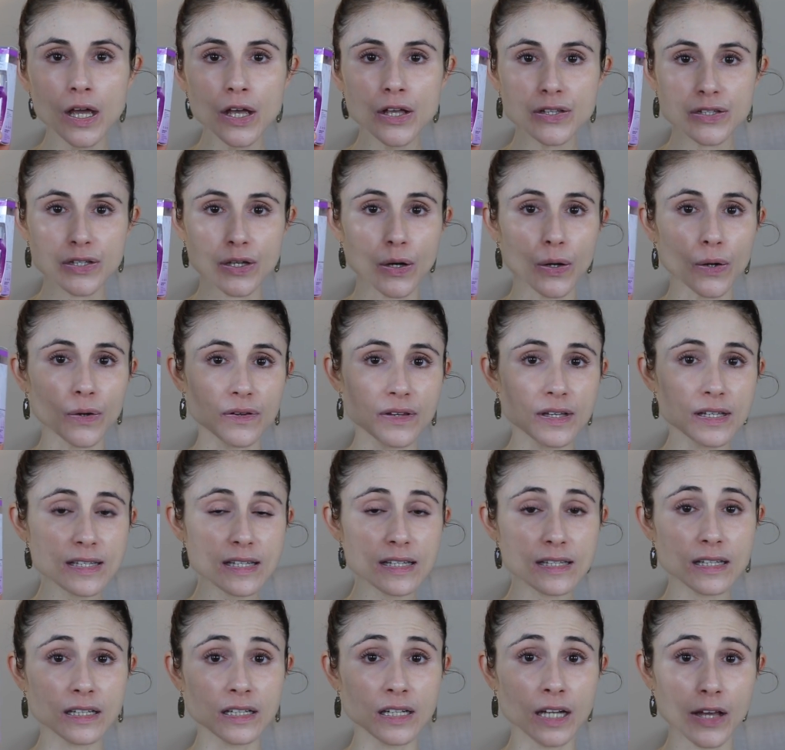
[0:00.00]
So this
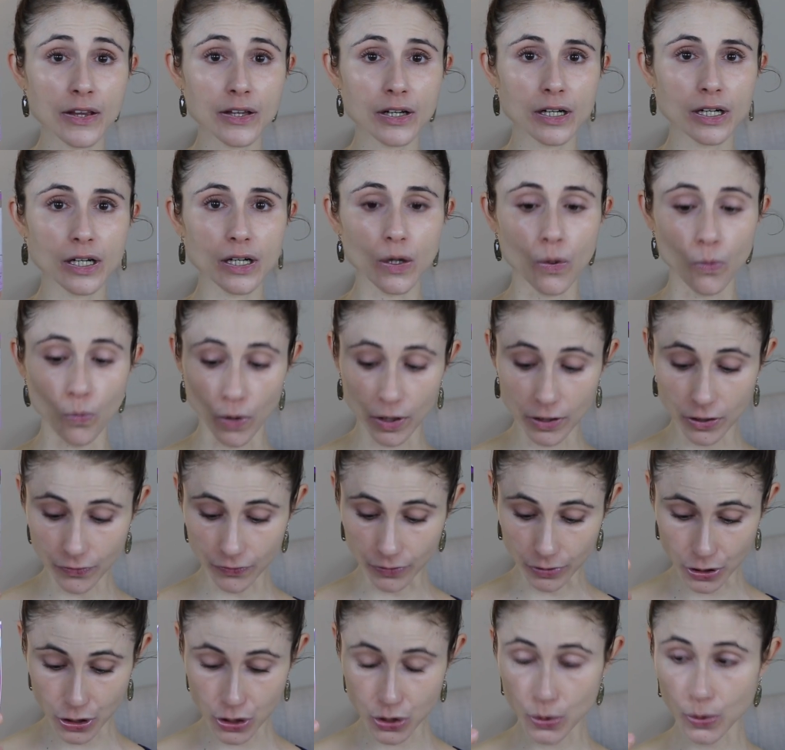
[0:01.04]
is another
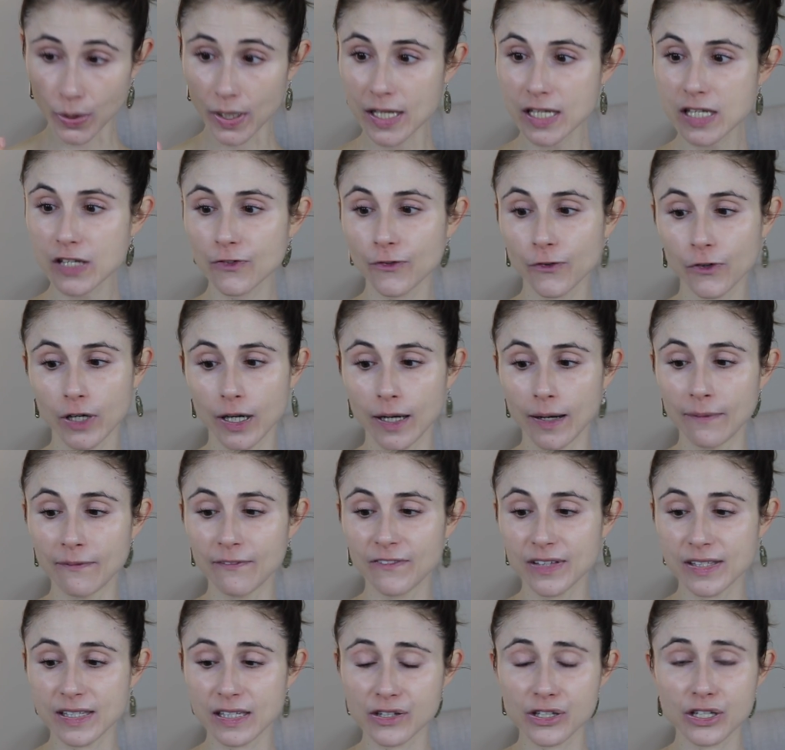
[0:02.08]
wonderful choice from
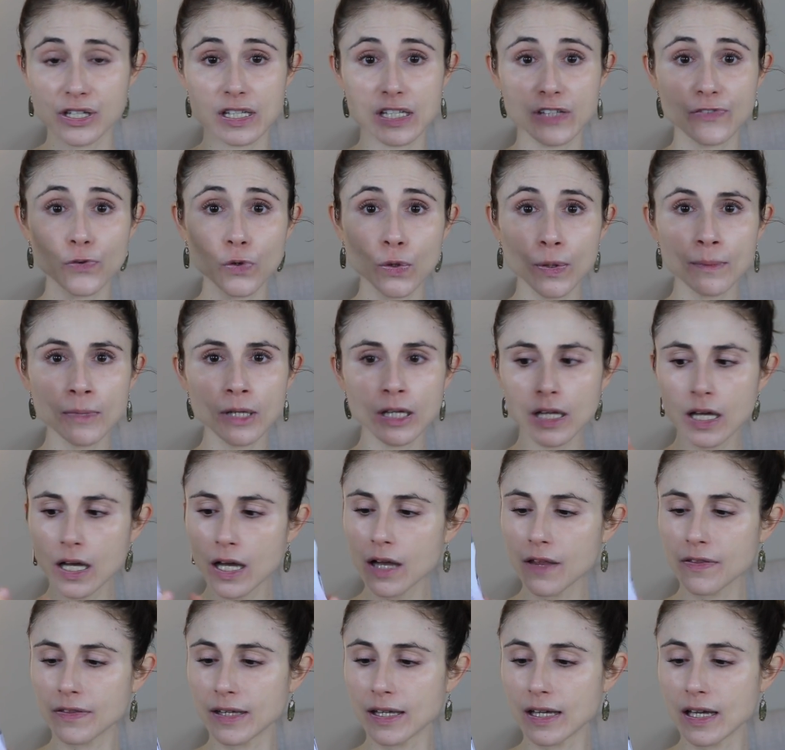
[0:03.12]
Physicians
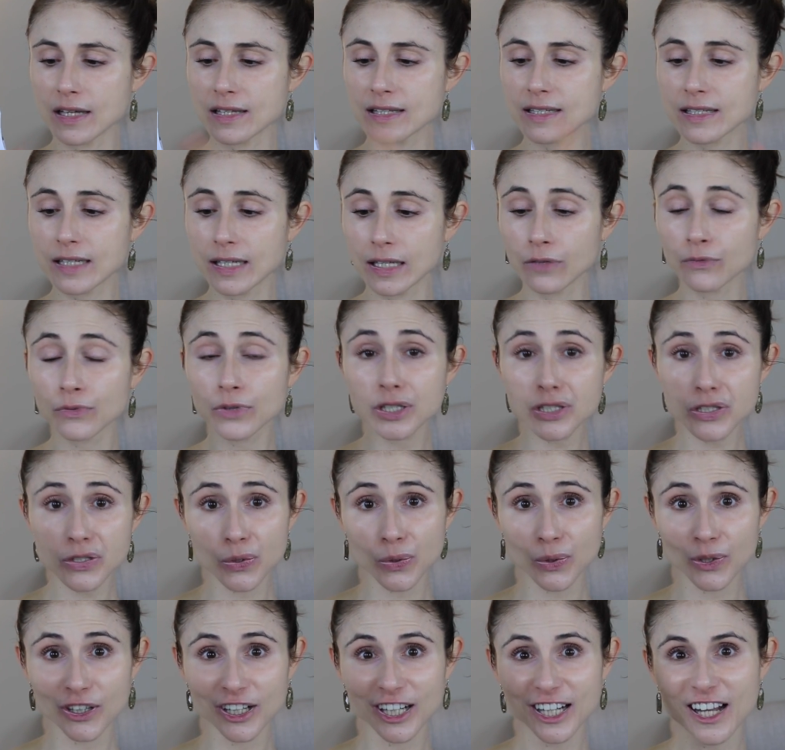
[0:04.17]
Formula, the Skin
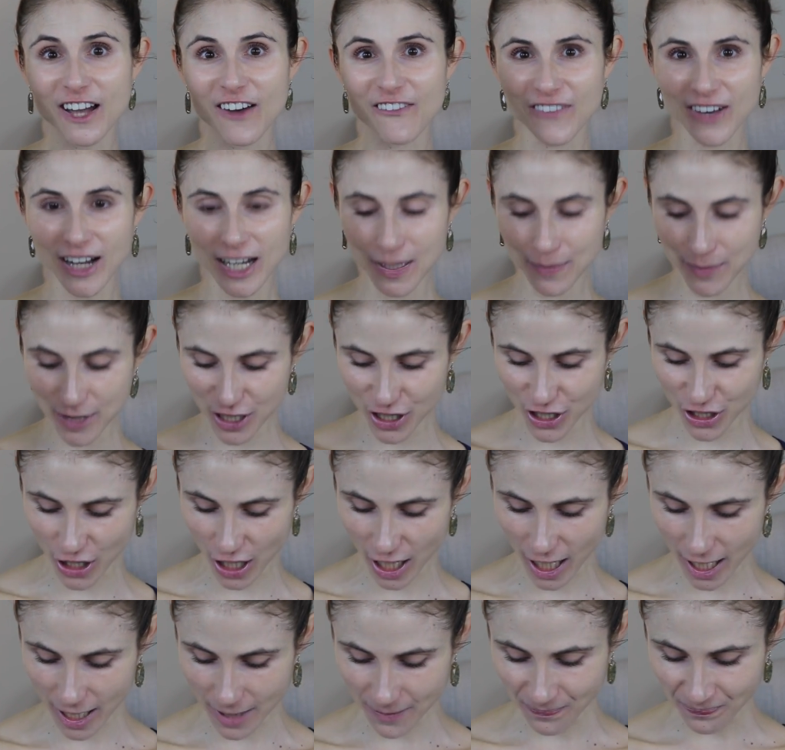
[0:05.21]
Restoring Vitamin
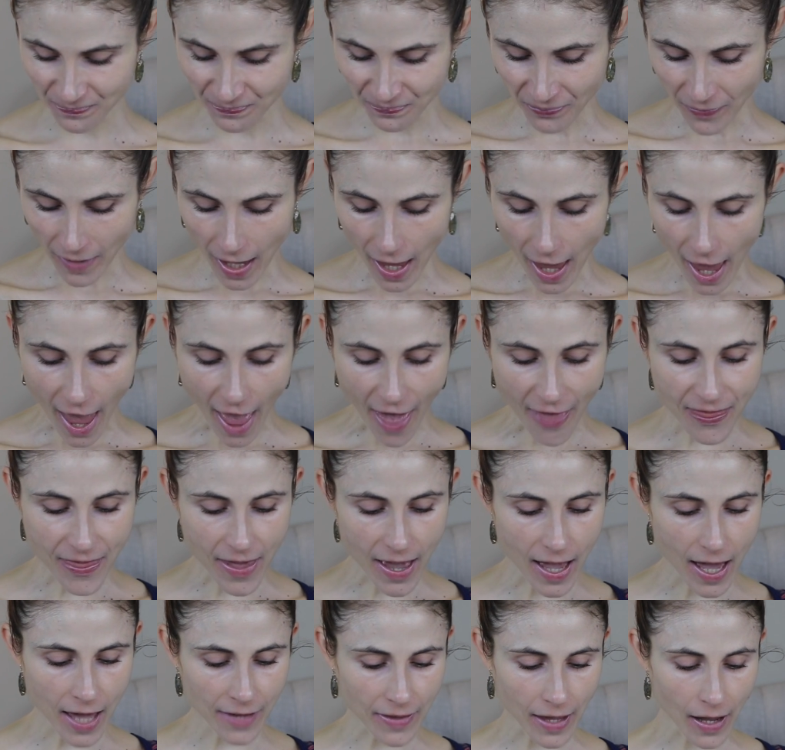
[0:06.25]
Shot. And
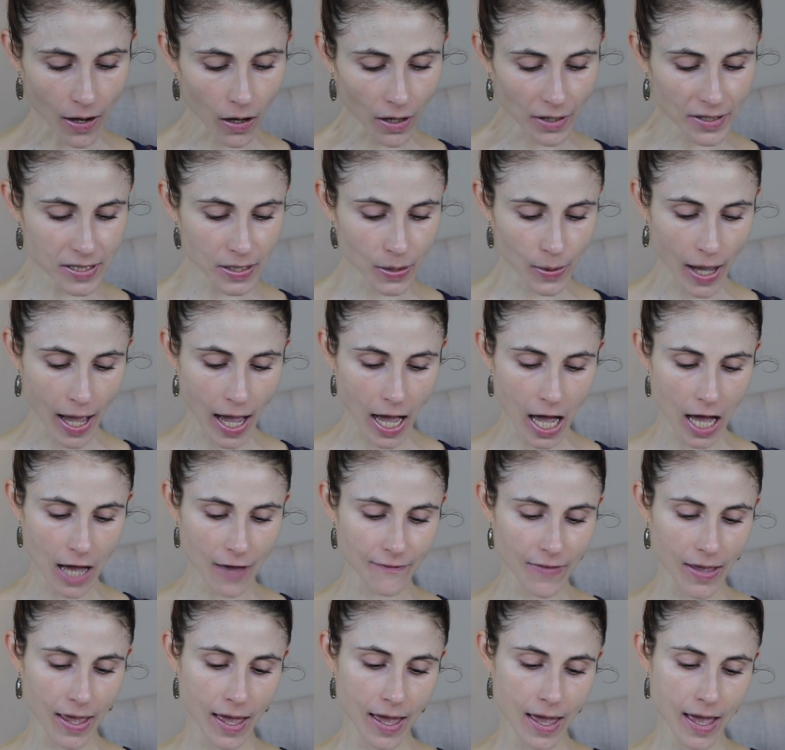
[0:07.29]
then they also
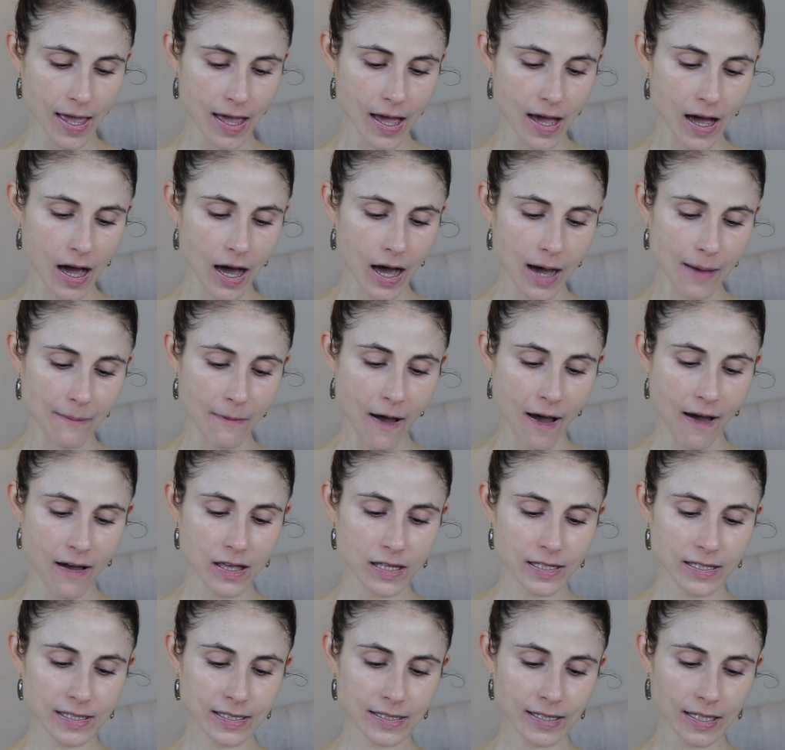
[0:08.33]
have a um,
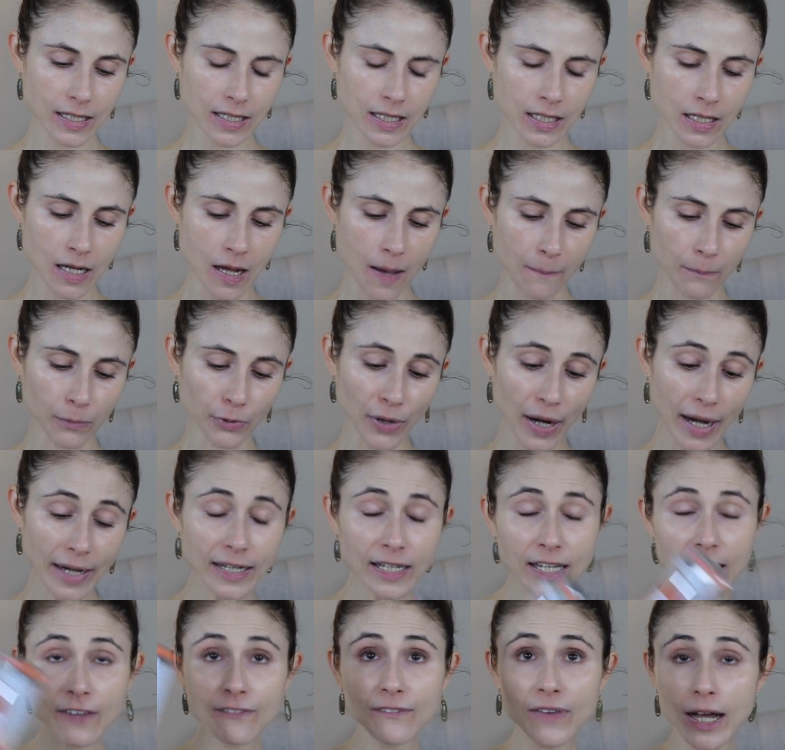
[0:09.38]
skin
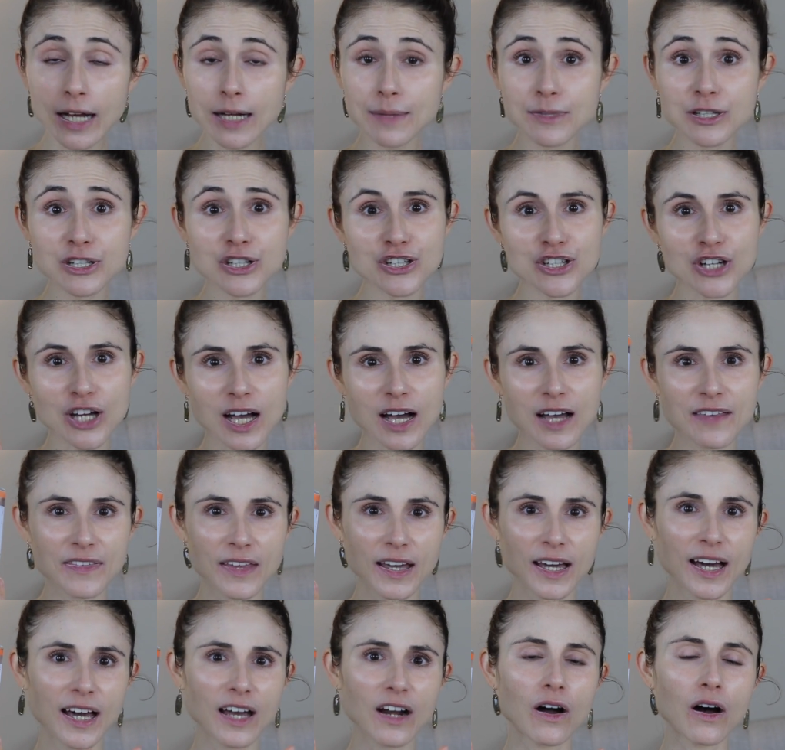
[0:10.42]
brightening vitamin shot
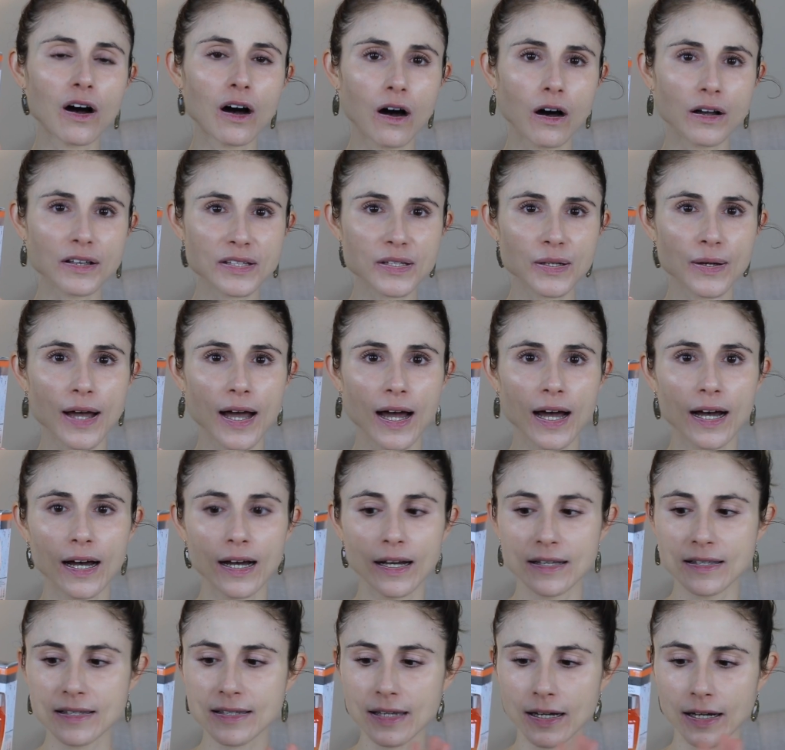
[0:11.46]
that also
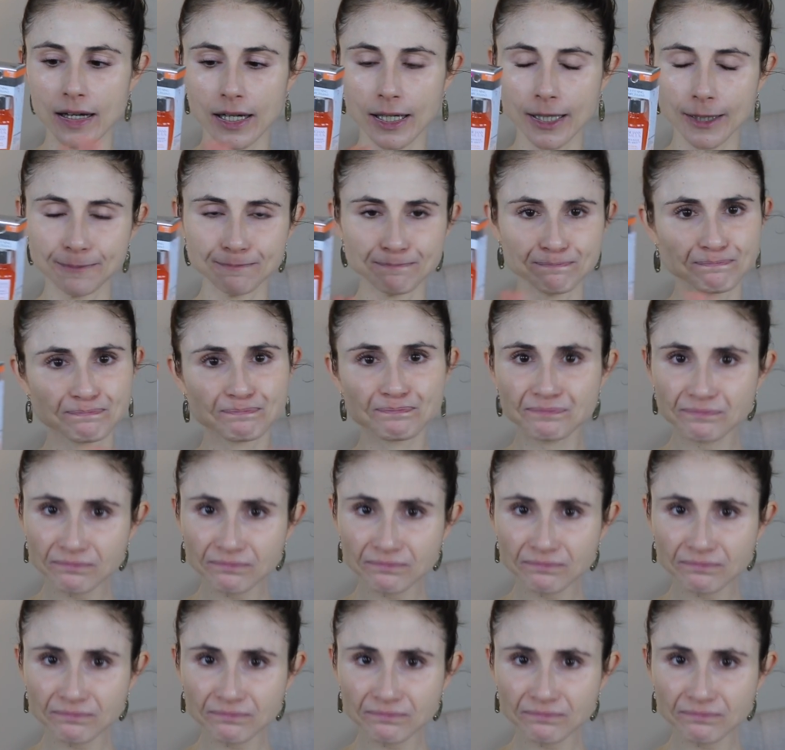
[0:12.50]
has um,